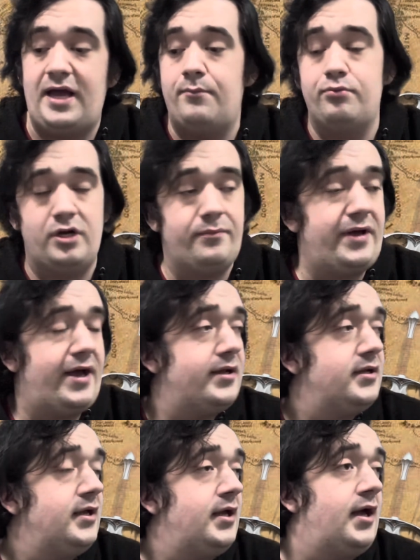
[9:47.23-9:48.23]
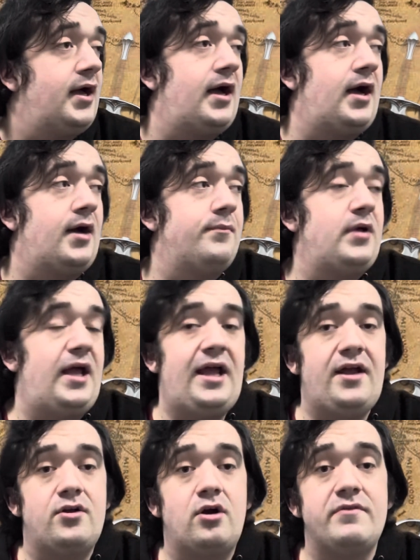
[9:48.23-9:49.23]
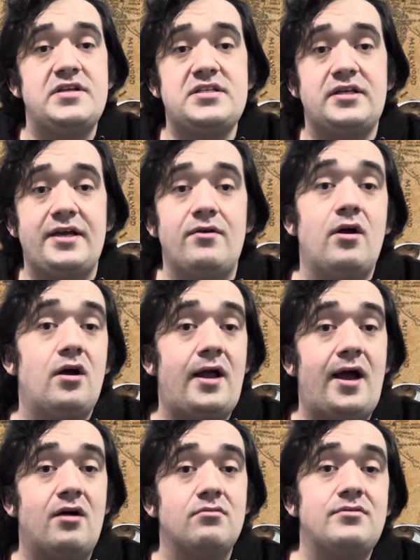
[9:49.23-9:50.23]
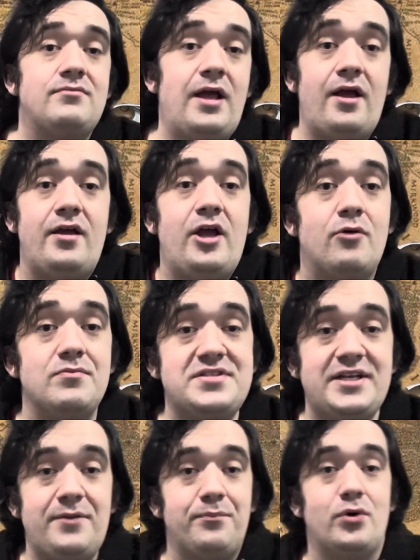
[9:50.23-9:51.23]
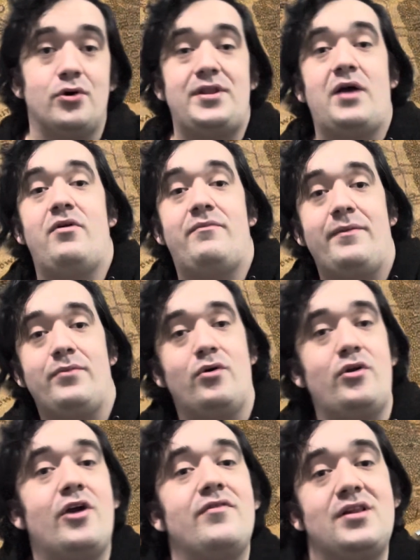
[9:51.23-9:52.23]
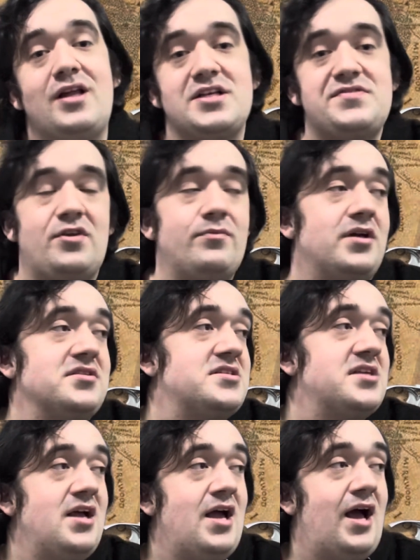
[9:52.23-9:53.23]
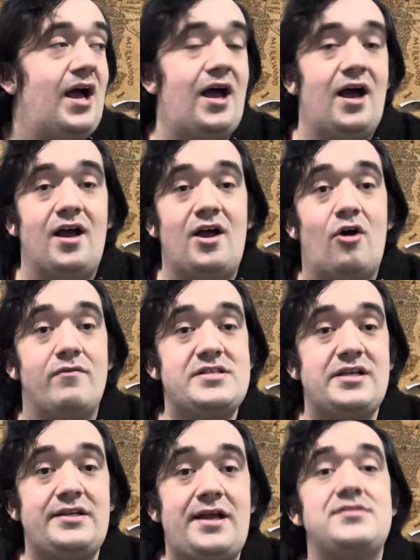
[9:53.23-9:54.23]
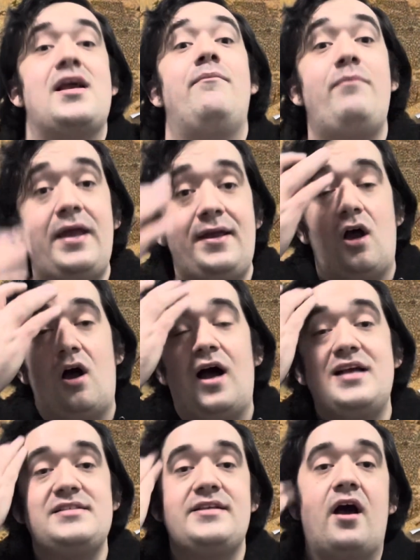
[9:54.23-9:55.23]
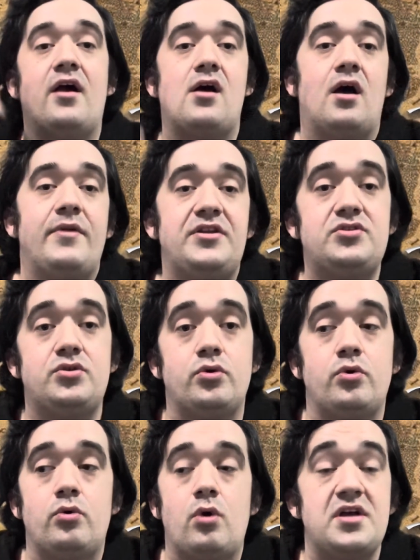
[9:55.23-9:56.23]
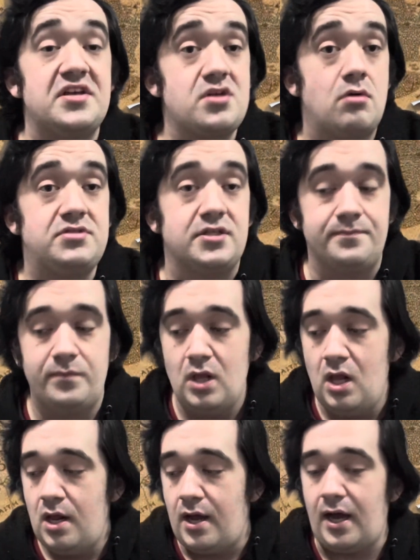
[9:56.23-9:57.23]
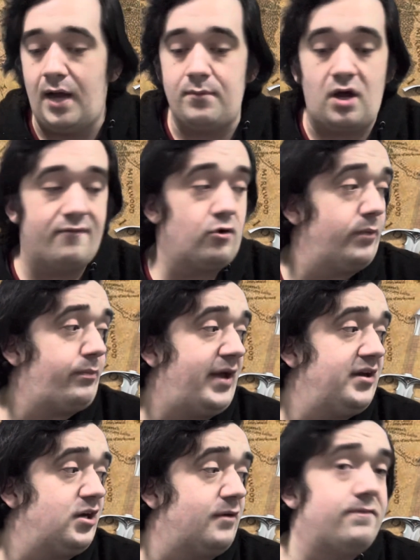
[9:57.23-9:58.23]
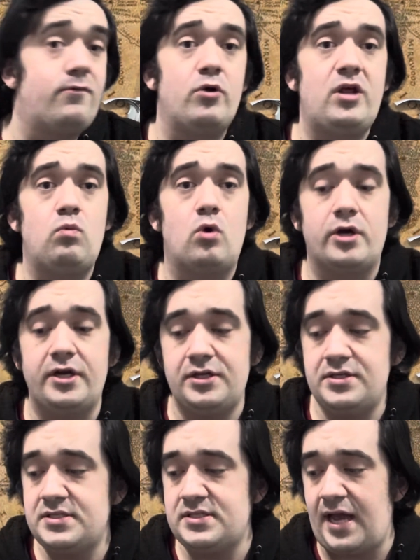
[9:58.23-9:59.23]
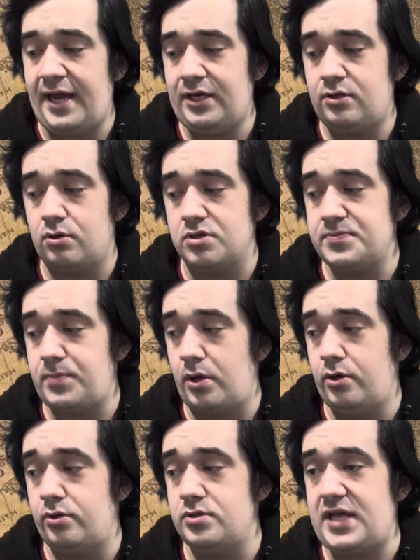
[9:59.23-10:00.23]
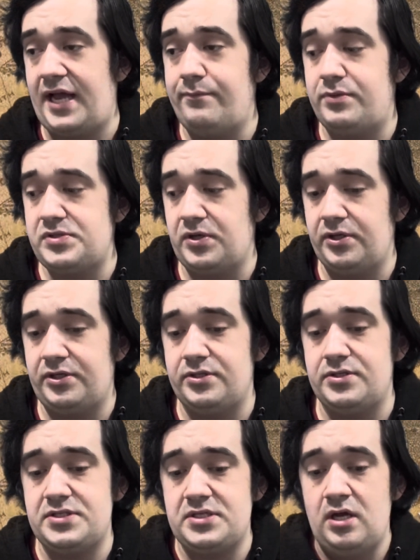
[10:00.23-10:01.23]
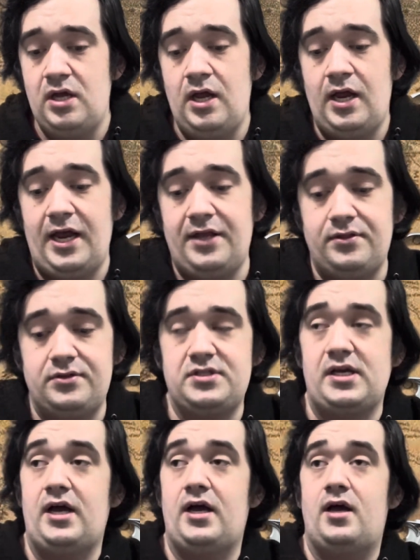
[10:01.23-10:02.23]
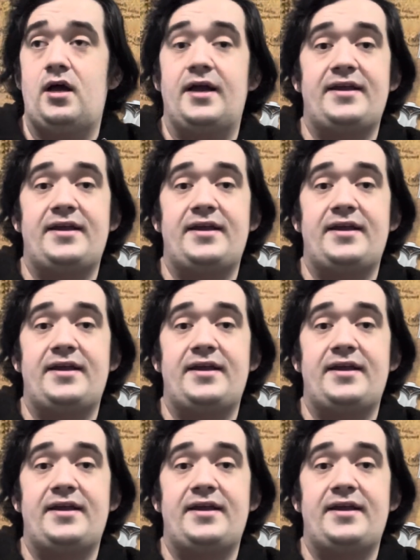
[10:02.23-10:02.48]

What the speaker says: pretty pat. And obviously our Helm's Deep board that we've been building over the last few months obviously needs a big Isengard army to assault it. I've already painted up 40 warriors, 8 crossbows, 8 berserkers, and a